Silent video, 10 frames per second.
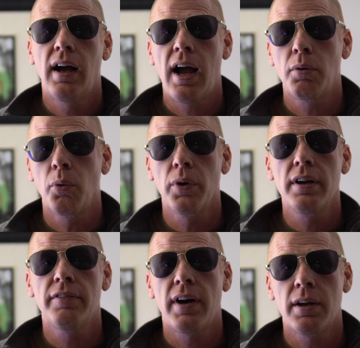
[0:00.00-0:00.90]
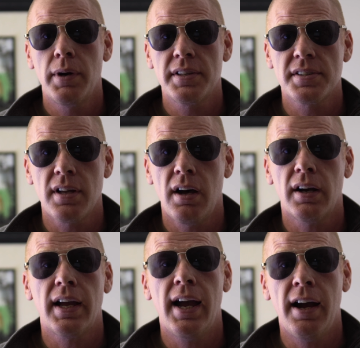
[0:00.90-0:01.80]
I will reevaluate the
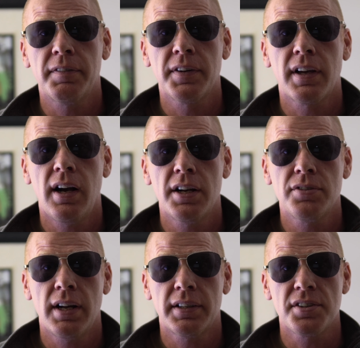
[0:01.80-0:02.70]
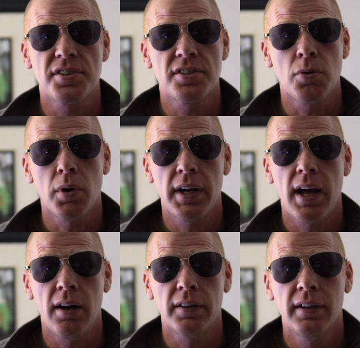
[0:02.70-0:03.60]
stock after the contract is sorted
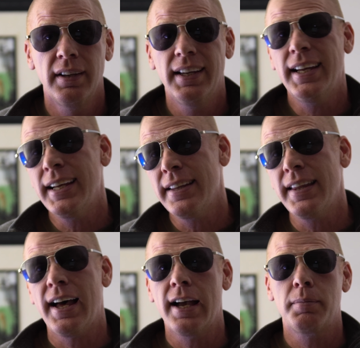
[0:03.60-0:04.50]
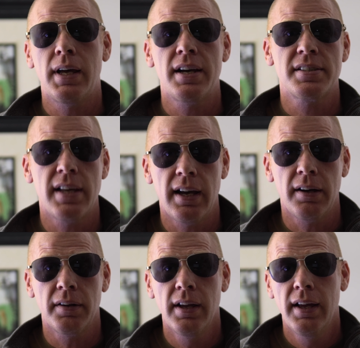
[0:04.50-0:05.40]
out and the hype dies
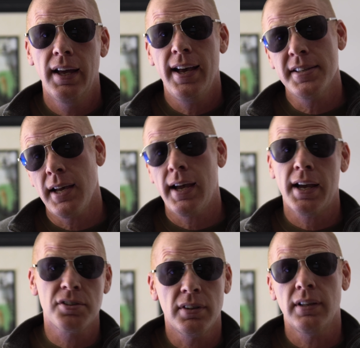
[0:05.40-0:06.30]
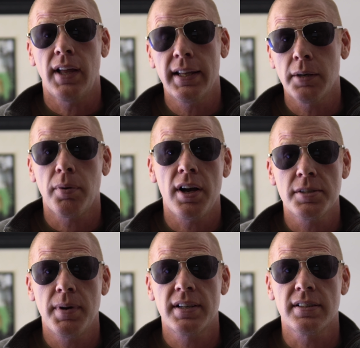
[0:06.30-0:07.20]
down as I actually like the
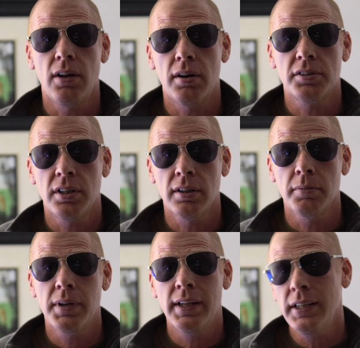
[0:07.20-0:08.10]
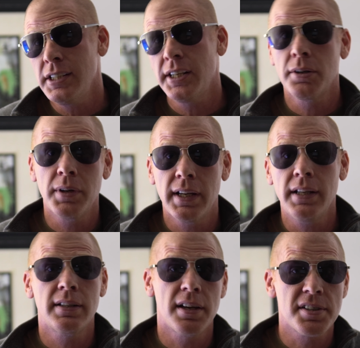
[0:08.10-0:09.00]
prospects long term and you know,
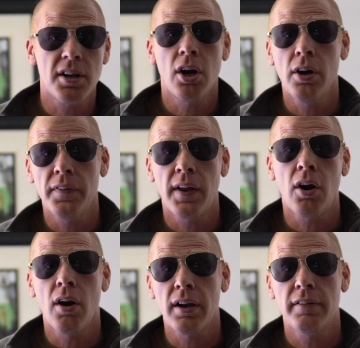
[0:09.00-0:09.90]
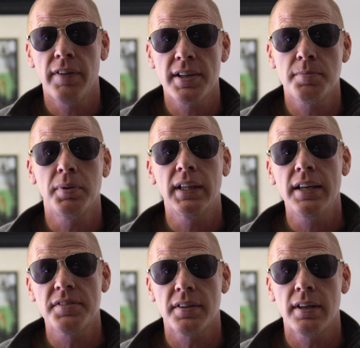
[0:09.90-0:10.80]
it doesn't hurt that ARK Invest
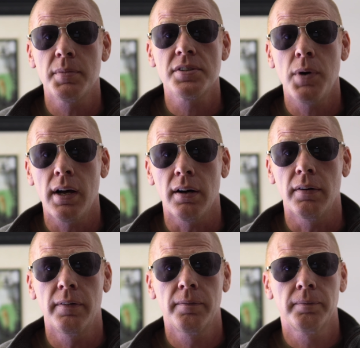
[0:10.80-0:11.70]
believes in them as well.